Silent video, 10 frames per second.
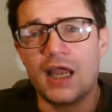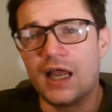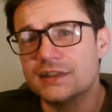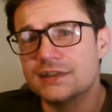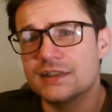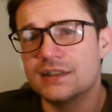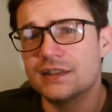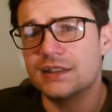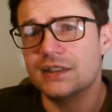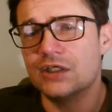as
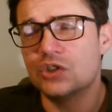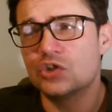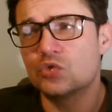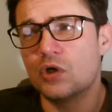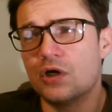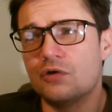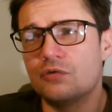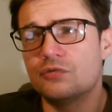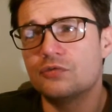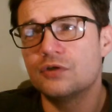the
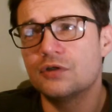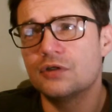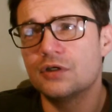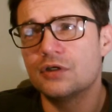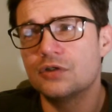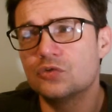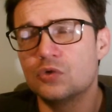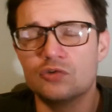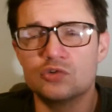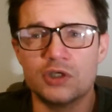
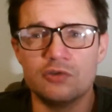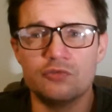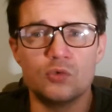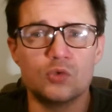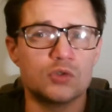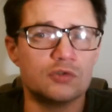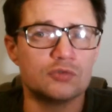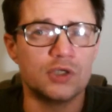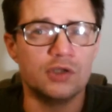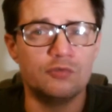
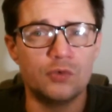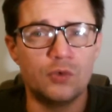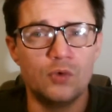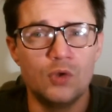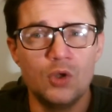1224,